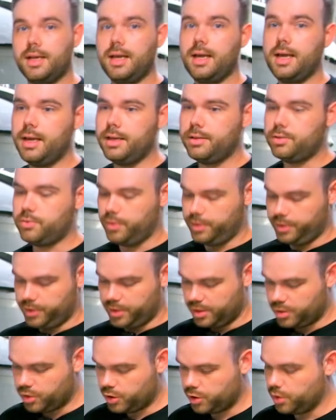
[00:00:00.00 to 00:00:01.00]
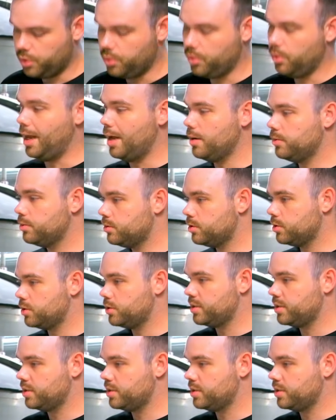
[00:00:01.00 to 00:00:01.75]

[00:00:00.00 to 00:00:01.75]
a traditional lauter